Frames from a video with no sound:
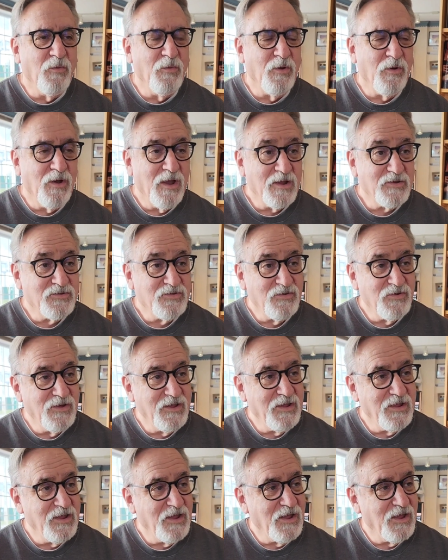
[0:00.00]
No, we were
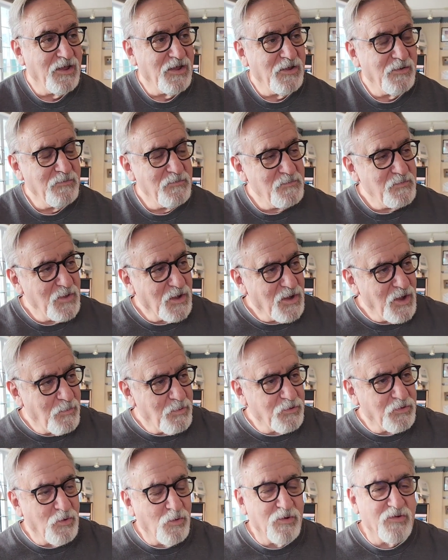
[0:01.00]
actually a
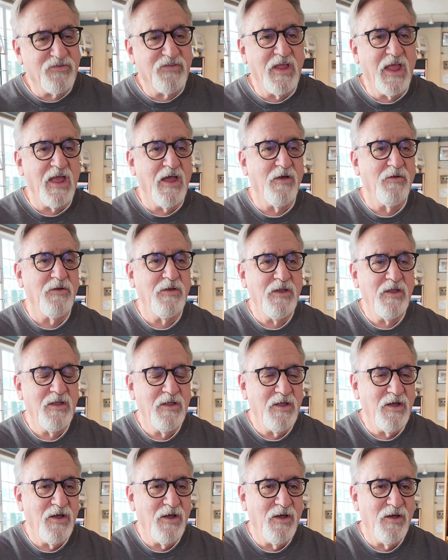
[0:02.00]
couple doors down
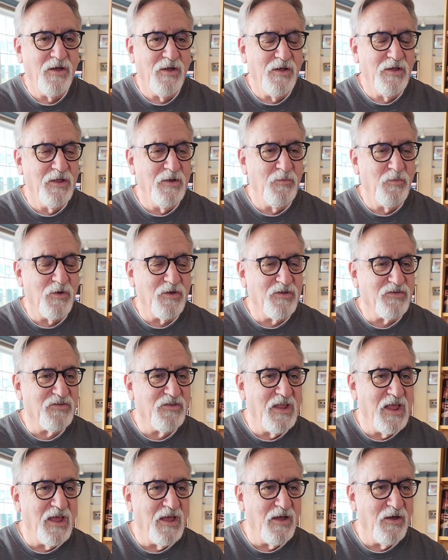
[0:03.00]
in what
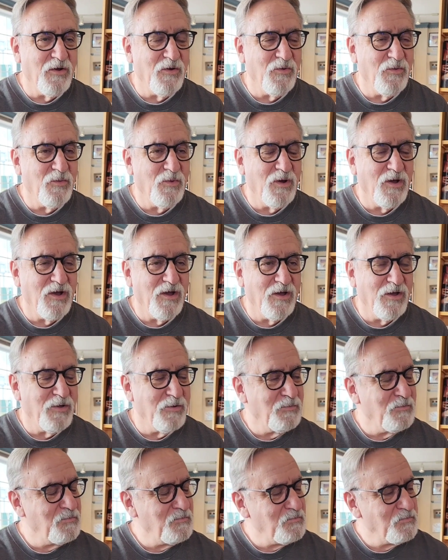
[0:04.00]
is now
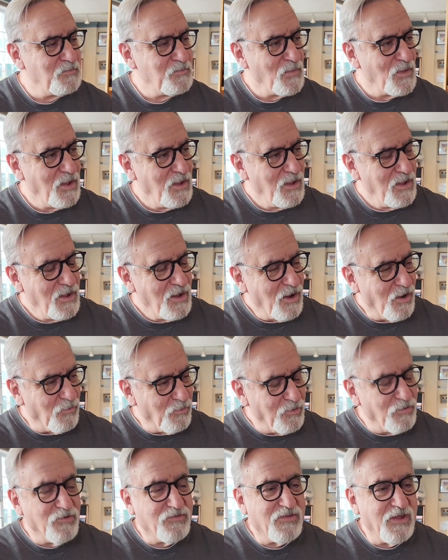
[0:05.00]
a
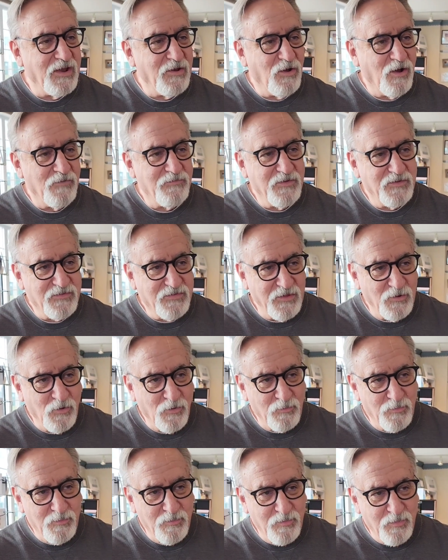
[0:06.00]
real estate office, the
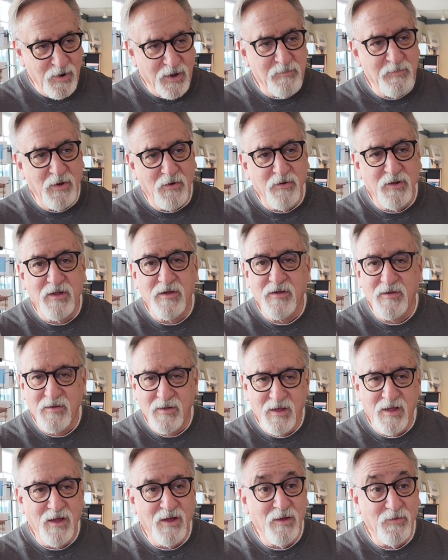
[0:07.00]
old brick building,
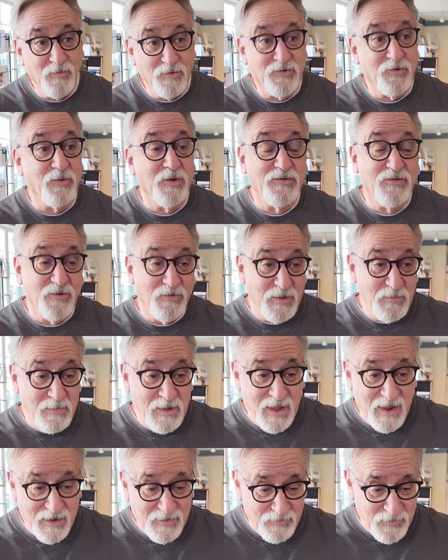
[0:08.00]
which originally
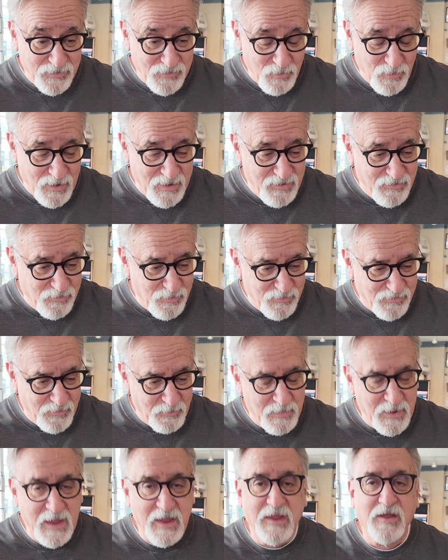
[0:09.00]
back in the 20s
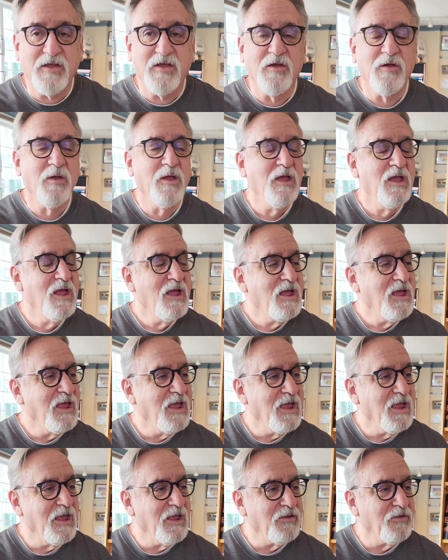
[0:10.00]
was a bank,
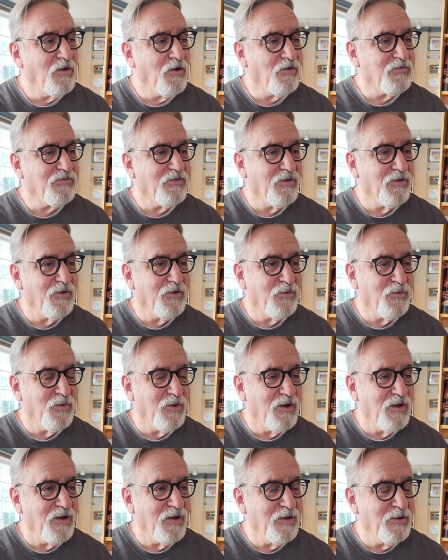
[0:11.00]
and
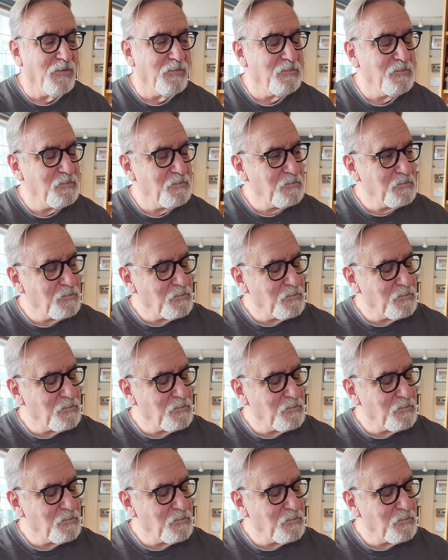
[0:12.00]
also